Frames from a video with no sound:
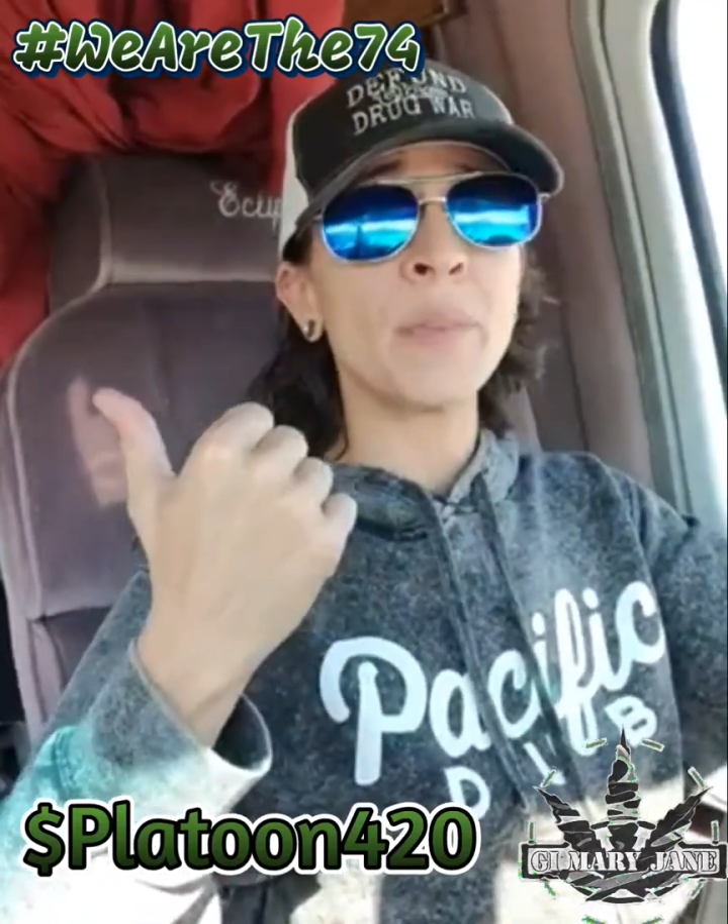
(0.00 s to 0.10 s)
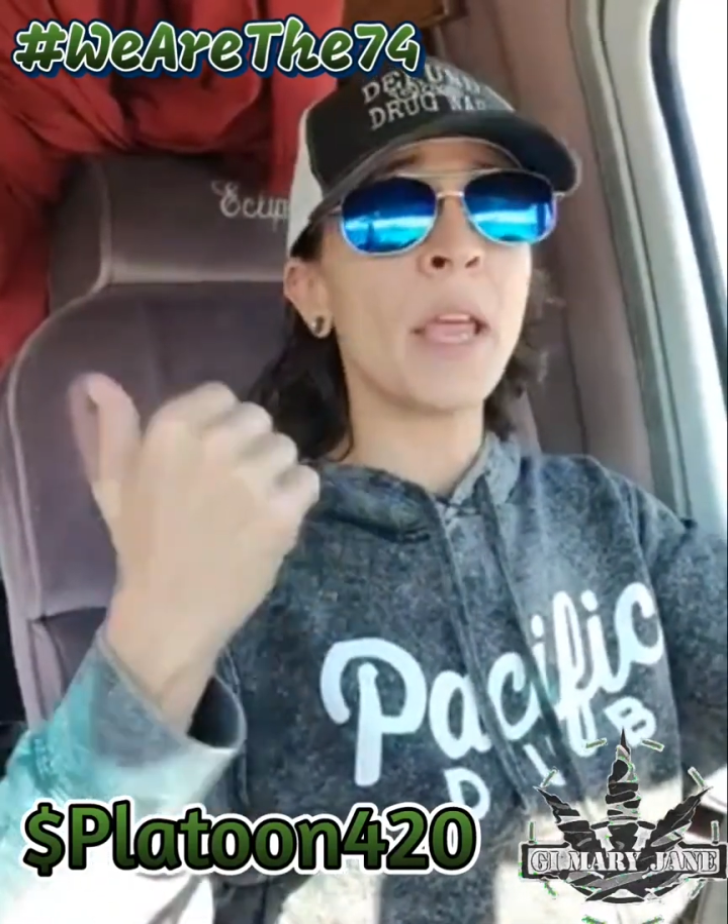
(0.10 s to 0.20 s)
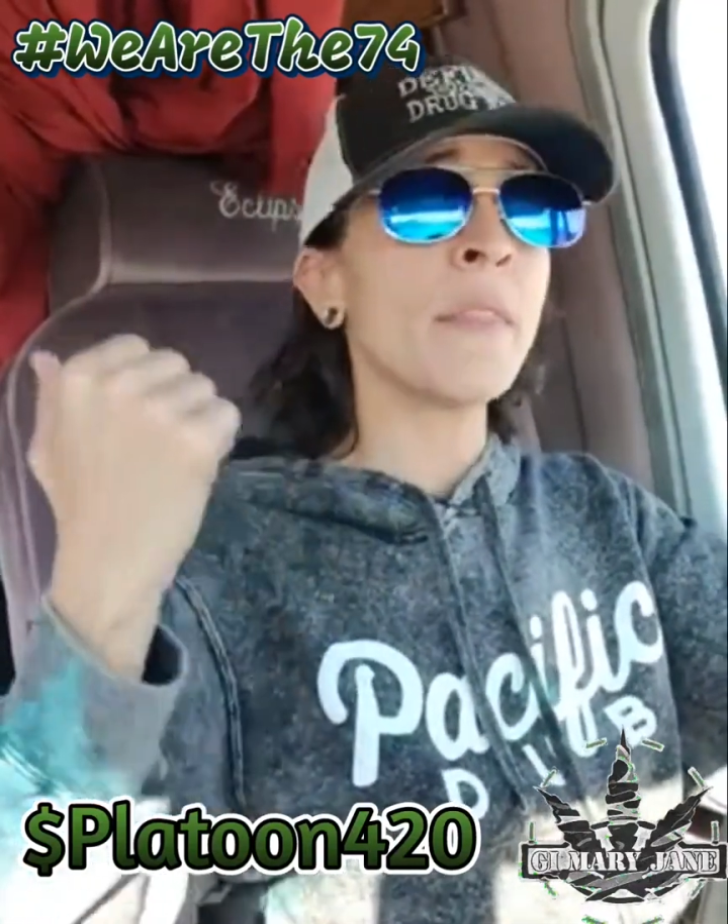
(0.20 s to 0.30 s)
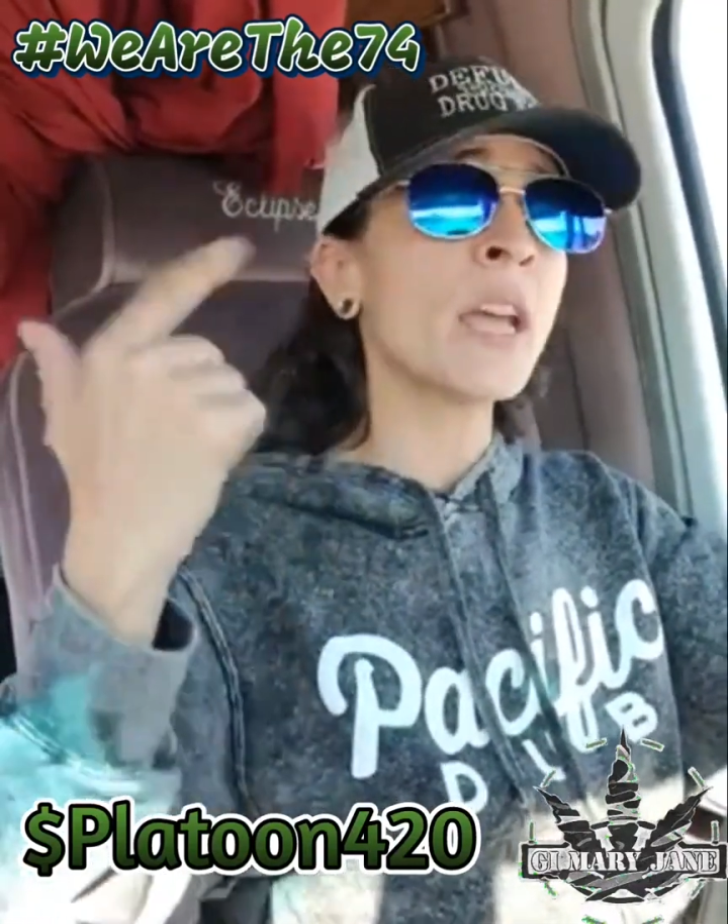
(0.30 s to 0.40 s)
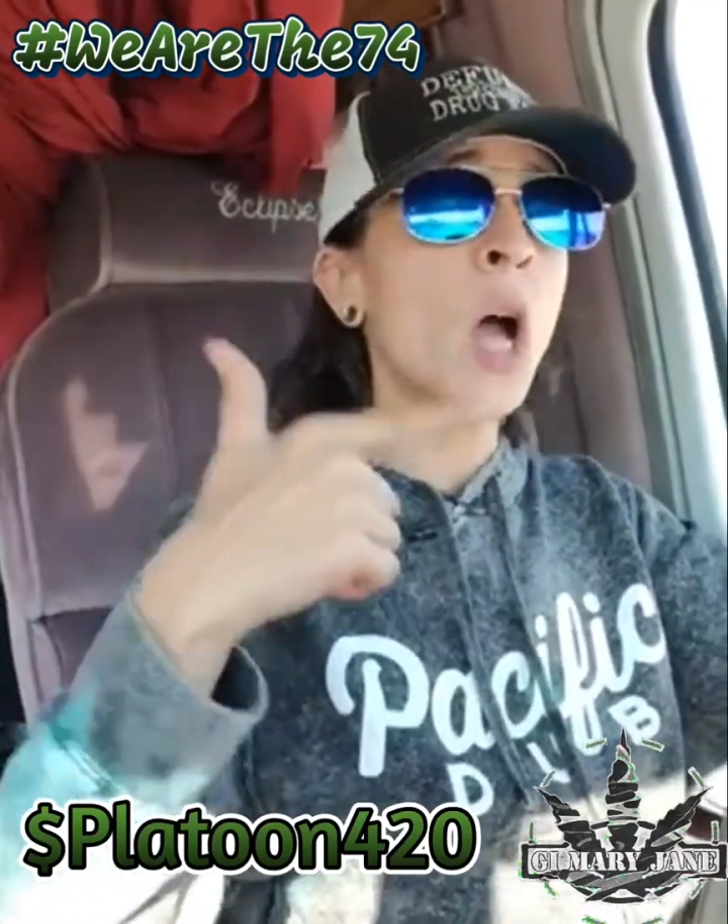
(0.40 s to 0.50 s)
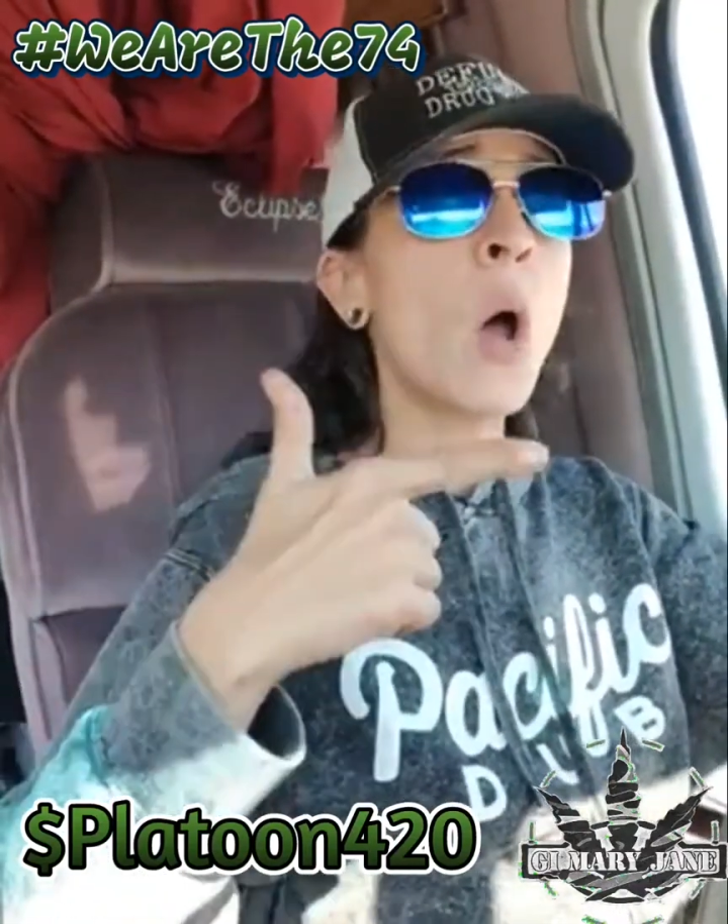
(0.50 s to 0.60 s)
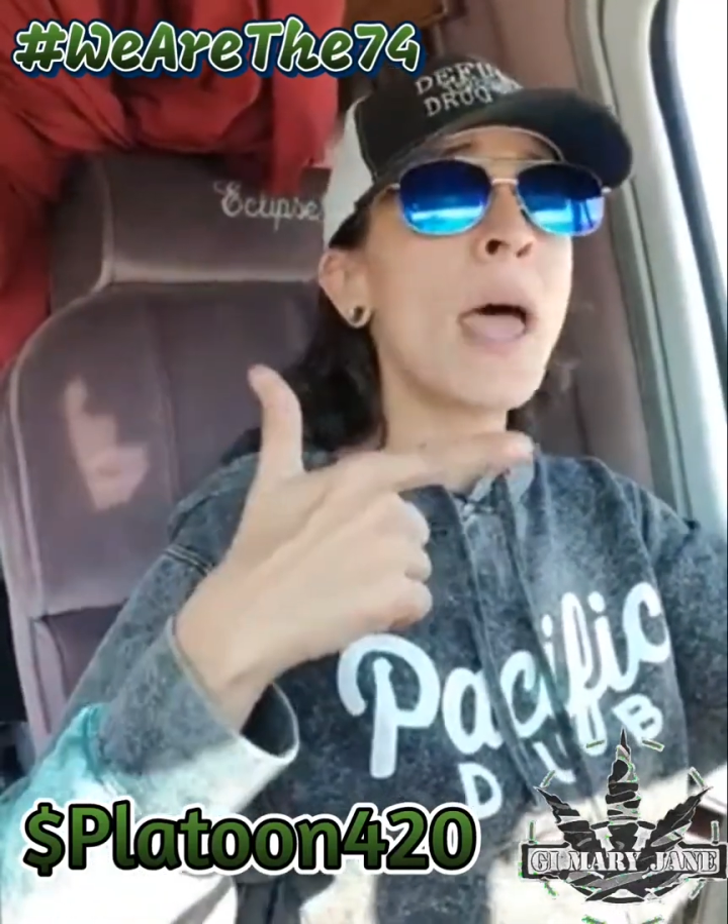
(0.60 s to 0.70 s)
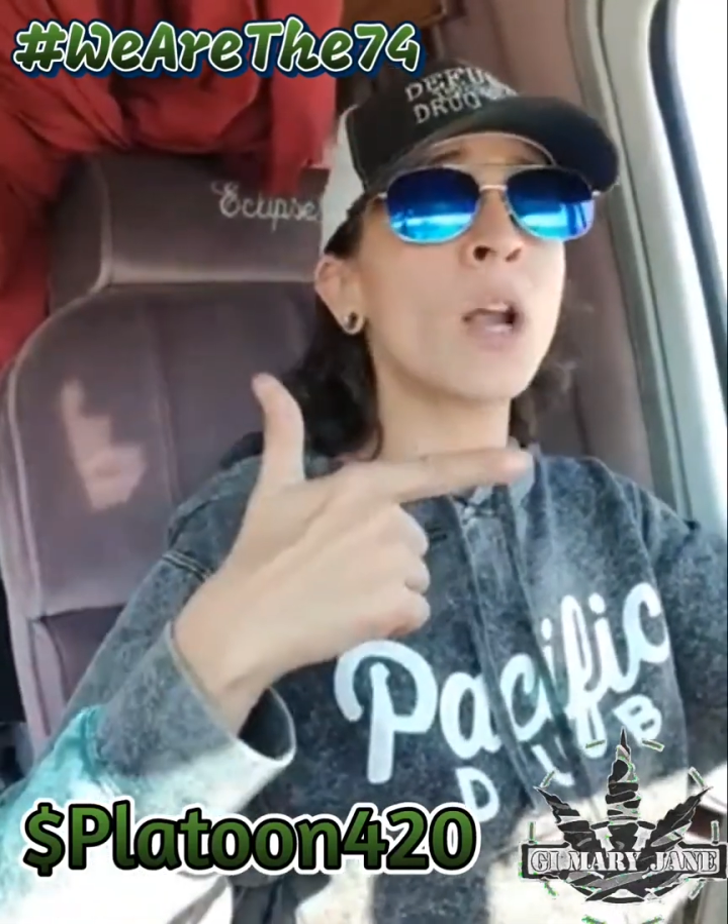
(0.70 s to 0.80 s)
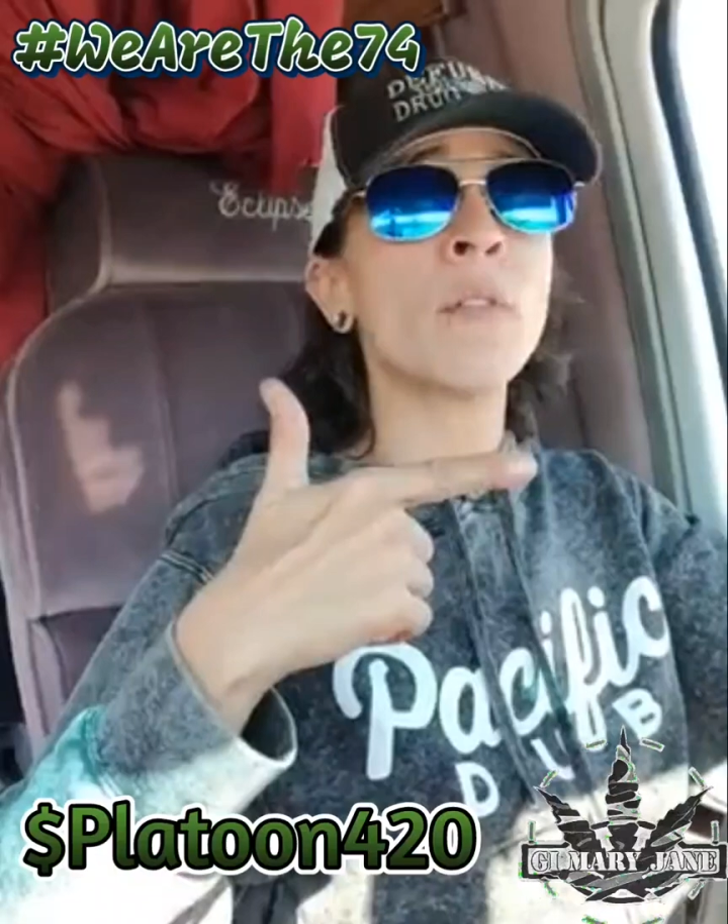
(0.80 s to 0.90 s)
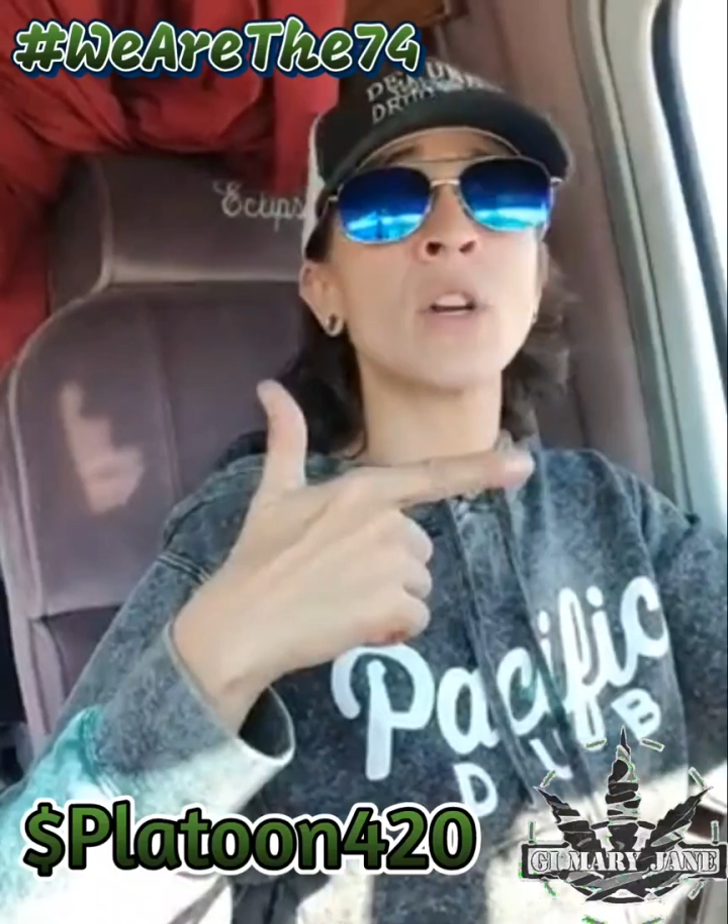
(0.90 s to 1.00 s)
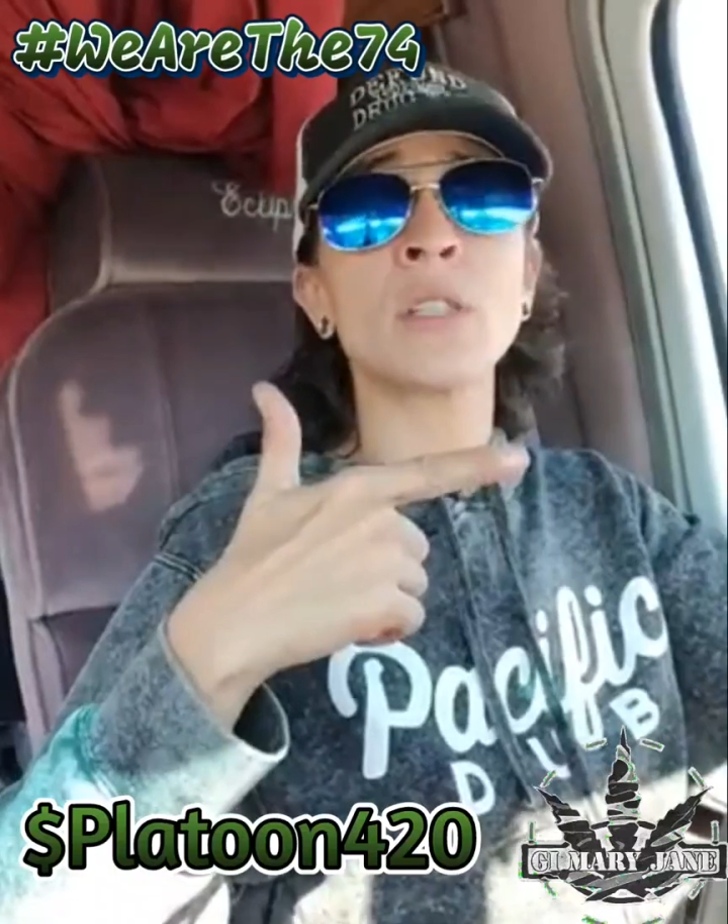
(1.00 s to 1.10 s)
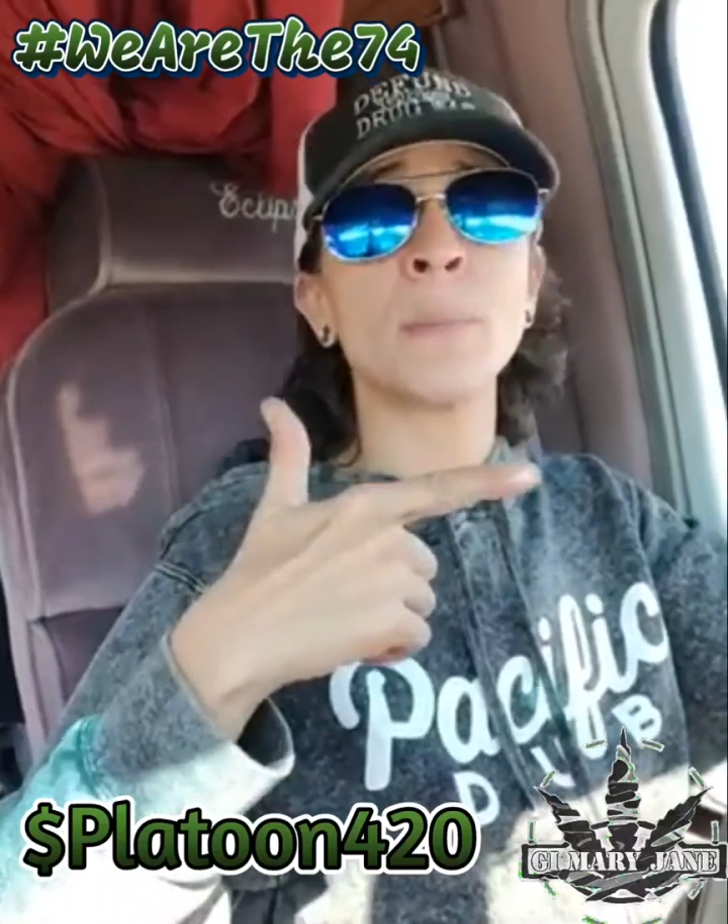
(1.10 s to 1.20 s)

And then go ahead over to